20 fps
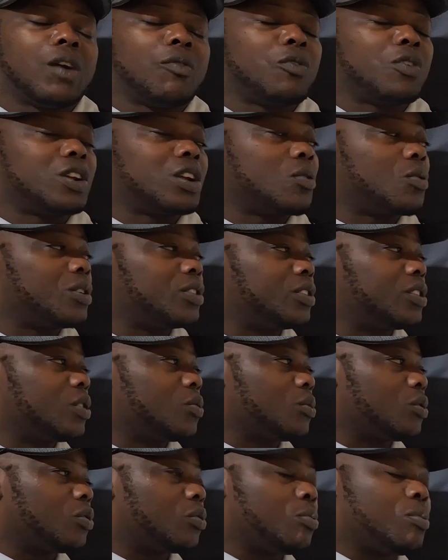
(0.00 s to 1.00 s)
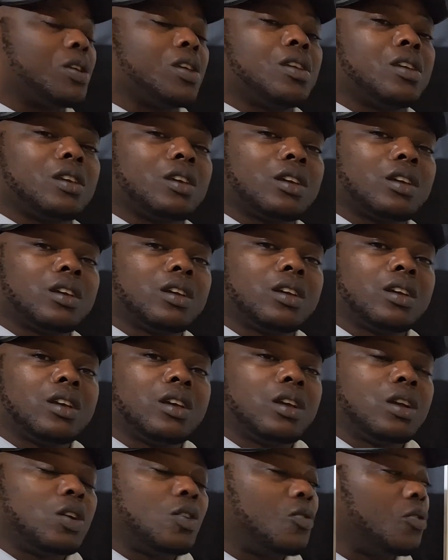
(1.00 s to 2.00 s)
I've got a question with me here.
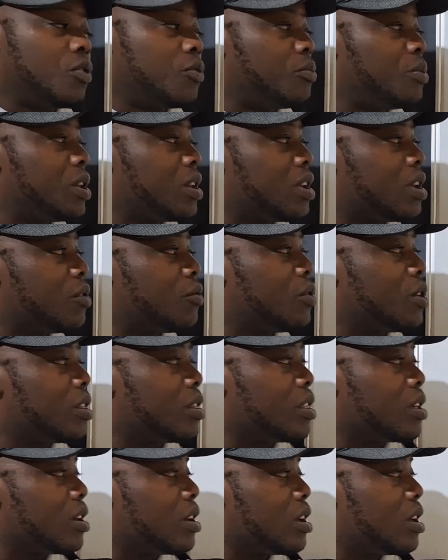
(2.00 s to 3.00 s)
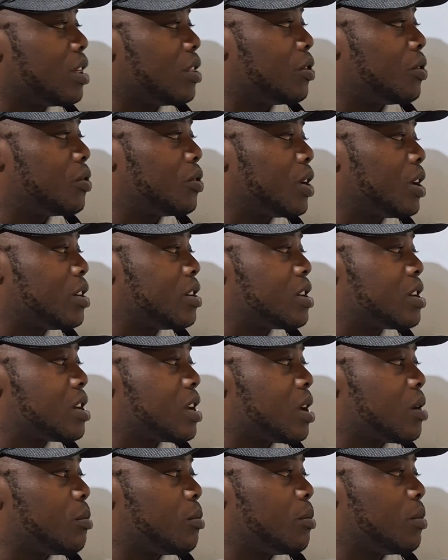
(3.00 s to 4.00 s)
We've been given the third
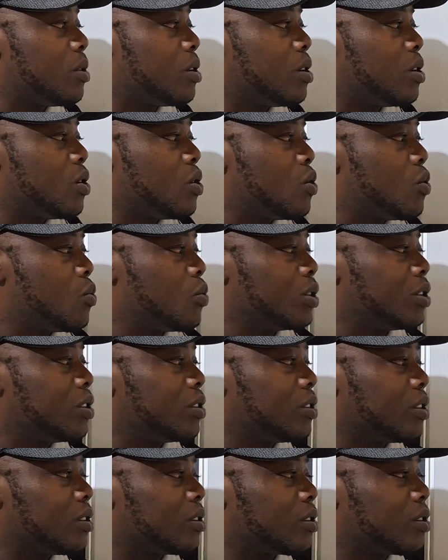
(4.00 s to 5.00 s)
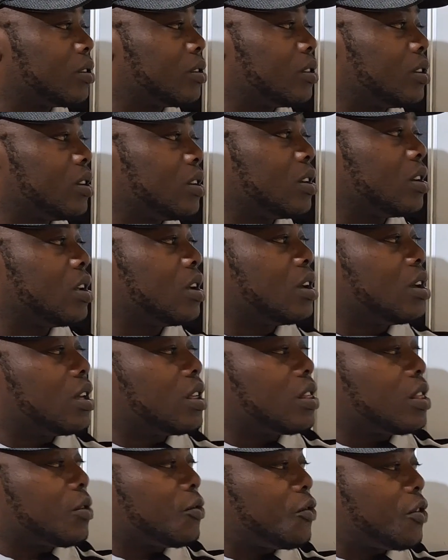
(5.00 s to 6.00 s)
term, which is a 16.
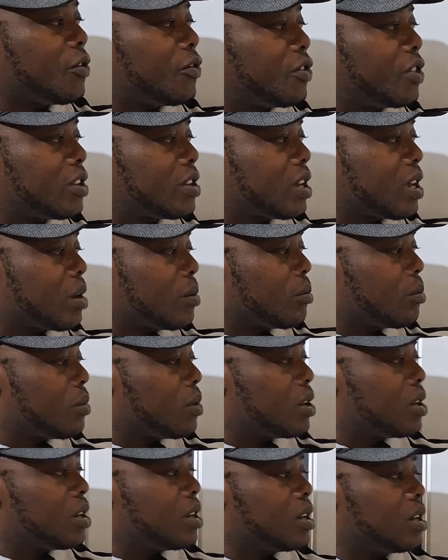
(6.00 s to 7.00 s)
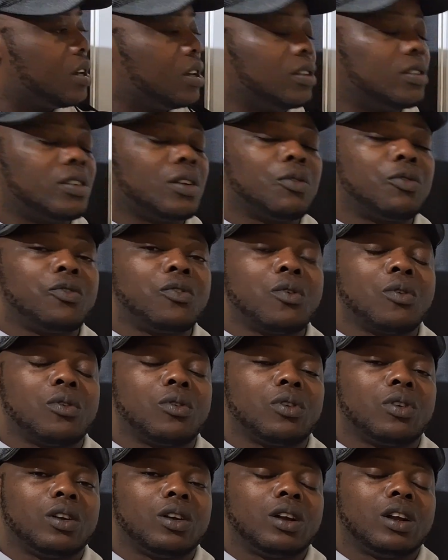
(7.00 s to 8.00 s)
The fifth term, it's a 4.